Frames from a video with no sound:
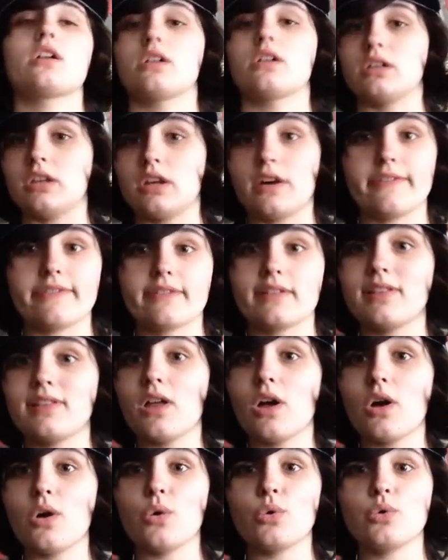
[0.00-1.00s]
Enough
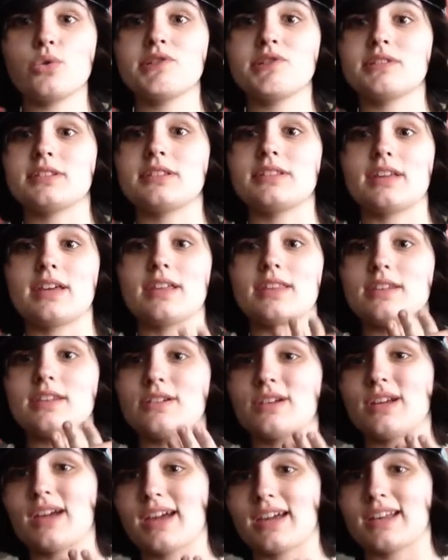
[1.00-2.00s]
clothes that
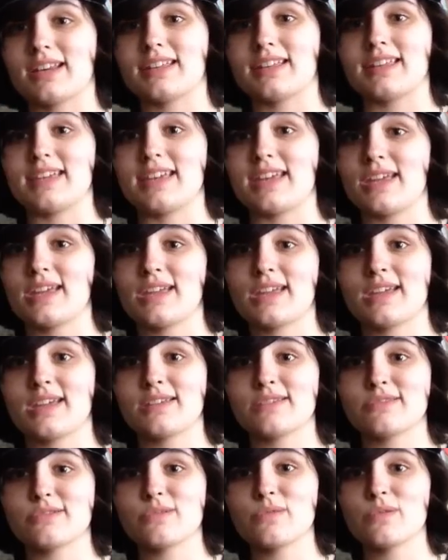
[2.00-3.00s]
they're not gonna like
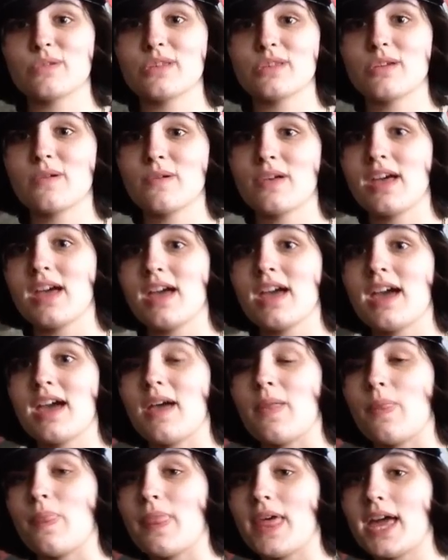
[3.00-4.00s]
screw with you,
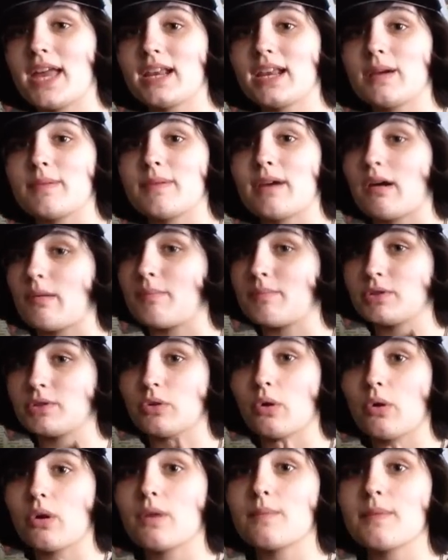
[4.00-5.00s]
and then come out. But
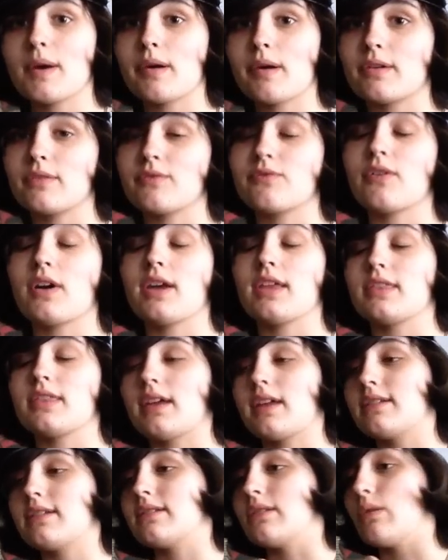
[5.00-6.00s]
don't come out in a fight.
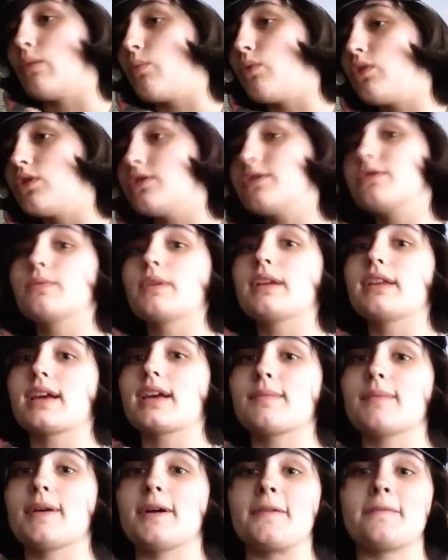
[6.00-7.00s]
That is the worst way to
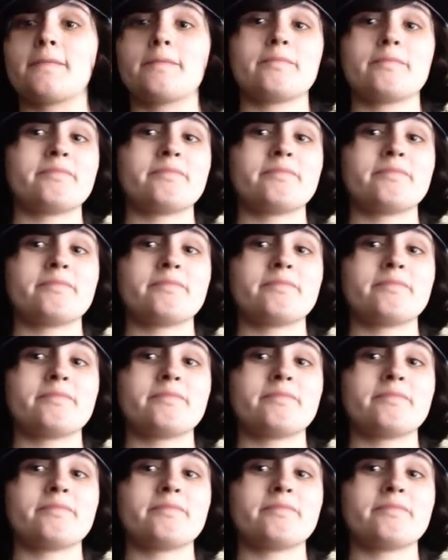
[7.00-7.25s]
come out.